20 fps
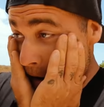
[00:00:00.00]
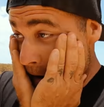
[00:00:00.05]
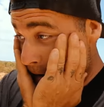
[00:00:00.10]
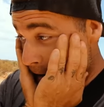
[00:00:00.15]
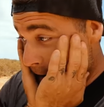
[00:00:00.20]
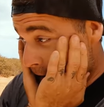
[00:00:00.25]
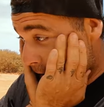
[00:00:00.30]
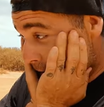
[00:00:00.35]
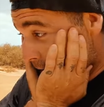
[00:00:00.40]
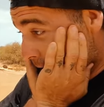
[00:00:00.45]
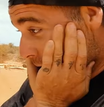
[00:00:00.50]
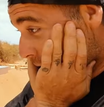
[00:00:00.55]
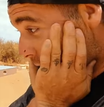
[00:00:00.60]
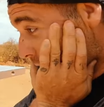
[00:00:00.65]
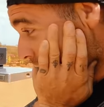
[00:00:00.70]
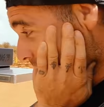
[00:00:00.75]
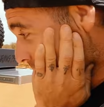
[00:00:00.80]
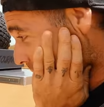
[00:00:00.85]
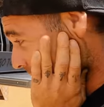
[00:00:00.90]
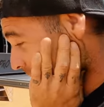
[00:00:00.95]

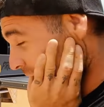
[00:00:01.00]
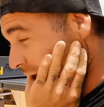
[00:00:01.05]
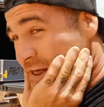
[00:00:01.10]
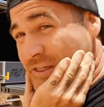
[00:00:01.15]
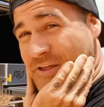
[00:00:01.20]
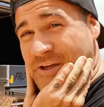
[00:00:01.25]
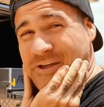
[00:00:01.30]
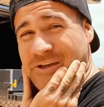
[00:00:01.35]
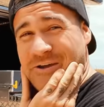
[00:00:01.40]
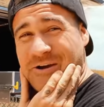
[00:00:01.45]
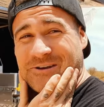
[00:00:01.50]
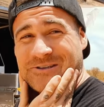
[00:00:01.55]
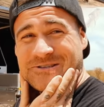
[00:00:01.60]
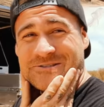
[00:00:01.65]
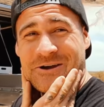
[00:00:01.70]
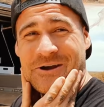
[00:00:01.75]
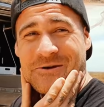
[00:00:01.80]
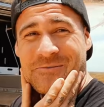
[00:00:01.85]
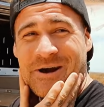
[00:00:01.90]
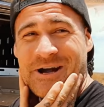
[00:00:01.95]
Oh, thank you guys
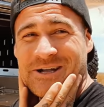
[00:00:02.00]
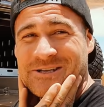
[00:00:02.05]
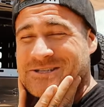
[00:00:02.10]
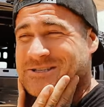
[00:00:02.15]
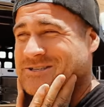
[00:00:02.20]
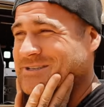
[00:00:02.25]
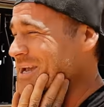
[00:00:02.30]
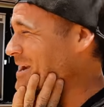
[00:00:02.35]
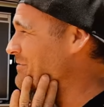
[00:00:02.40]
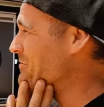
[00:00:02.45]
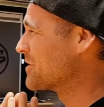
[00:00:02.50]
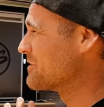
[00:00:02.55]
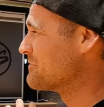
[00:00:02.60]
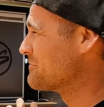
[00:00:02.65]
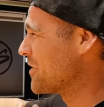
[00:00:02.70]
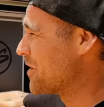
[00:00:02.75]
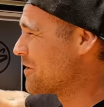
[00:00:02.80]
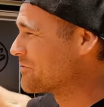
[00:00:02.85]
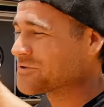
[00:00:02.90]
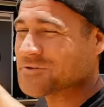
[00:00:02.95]
so much. Everyone
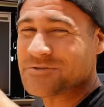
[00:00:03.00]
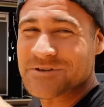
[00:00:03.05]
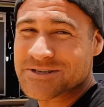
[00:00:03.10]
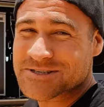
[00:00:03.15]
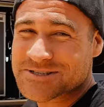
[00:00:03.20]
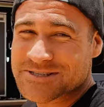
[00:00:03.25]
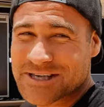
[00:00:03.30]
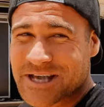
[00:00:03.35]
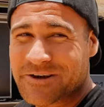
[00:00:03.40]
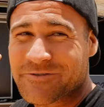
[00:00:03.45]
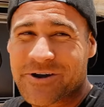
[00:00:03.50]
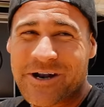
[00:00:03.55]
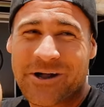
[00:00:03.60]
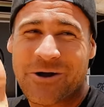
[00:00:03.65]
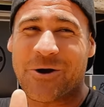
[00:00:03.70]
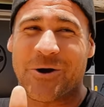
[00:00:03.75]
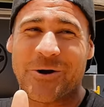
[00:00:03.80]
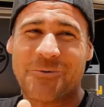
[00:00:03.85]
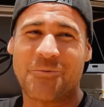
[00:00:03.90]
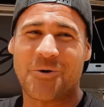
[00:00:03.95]
involved in this, everyone at
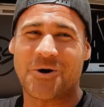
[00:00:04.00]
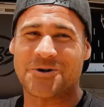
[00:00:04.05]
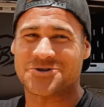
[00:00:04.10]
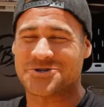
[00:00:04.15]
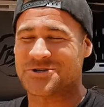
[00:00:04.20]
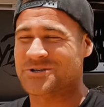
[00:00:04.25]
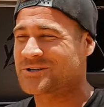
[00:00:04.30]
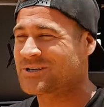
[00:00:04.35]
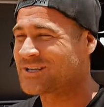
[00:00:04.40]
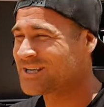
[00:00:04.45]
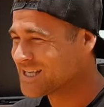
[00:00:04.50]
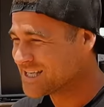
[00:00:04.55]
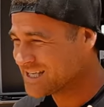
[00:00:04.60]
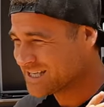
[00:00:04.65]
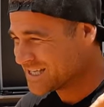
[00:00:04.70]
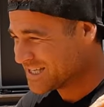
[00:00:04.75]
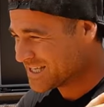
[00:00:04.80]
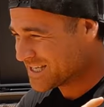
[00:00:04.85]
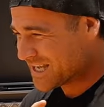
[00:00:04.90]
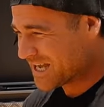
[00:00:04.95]
home watching,
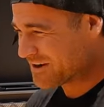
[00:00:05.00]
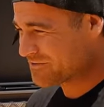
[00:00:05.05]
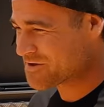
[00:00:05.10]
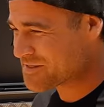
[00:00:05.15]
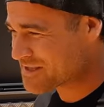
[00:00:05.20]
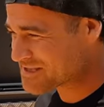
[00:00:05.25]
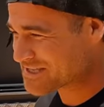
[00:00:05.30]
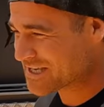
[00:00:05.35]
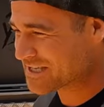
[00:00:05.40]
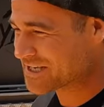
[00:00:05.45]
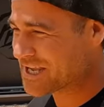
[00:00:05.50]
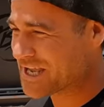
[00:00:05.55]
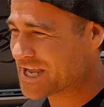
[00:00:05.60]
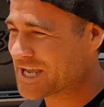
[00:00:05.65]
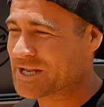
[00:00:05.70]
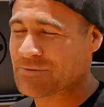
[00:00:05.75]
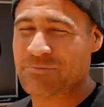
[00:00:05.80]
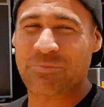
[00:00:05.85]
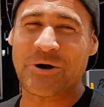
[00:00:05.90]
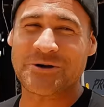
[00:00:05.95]
everyone that's had
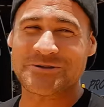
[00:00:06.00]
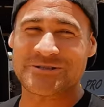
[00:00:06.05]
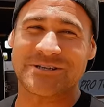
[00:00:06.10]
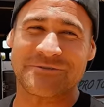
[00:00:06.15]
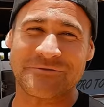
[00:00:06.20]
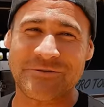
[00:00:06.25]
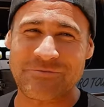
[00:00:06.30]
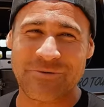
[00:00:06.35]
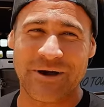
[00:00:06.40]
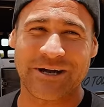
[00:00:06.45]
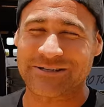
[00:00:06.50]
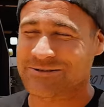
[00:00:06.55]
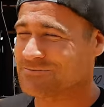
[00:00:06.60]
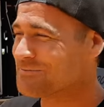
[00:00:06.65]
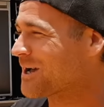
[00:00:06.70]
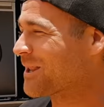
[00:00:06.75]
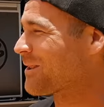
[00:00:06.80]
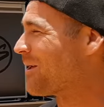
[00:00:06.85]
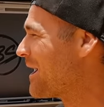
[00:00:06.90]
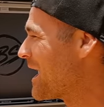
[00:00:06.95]
any positive impact in
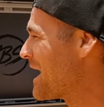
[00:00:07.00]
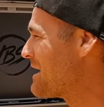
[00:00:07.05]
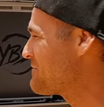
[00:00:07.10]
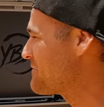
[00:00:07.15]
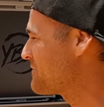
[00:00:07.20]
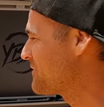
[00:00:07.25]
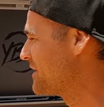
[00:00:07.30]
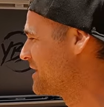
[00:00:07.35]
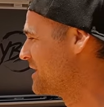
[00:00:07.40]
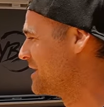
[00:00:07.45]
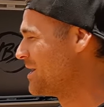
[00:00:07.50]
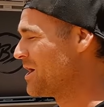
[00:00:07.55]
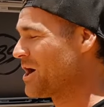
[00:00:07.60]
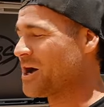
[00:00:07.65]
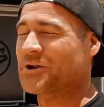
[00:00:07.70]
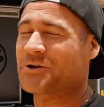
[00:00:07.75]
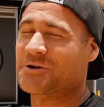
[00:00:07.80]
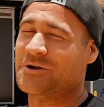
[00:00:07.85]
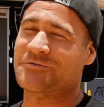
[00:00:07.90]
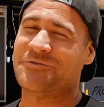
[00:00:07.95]
my life.
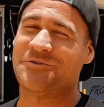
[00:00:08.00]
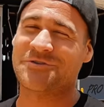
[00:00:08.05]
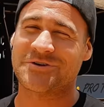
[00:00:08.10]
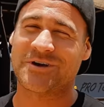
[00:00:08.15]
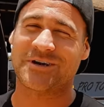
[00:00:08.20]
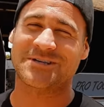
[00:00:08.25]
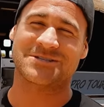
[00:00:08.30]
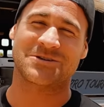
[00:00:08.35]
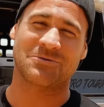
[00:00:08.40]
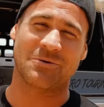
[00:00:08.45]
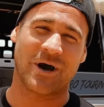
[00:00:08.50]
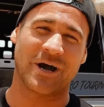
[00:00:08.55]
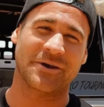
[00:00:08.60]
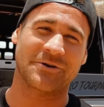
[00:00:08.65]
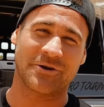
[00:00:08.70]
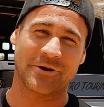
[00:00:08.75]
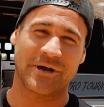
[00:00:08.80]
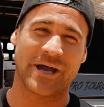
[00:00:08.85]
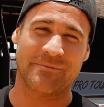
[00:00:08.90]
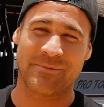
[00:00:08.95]
I don't know if you guys quite
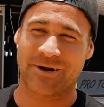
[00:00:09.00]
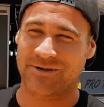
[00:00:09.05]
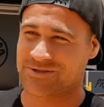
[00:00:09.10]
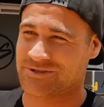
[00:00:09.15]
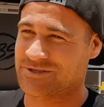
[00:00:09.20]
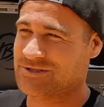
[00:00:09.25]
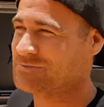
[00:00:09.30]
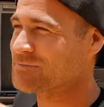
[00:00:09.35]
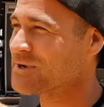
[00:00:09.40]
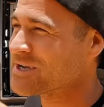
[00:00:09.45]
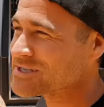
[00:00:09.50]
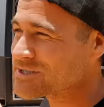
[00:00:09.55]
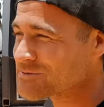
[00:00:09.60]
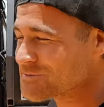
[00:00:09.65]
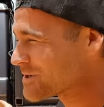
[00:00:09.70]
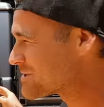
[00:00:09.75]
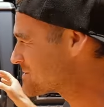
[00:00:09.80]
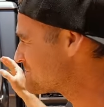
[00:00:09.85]
know how much this means to me.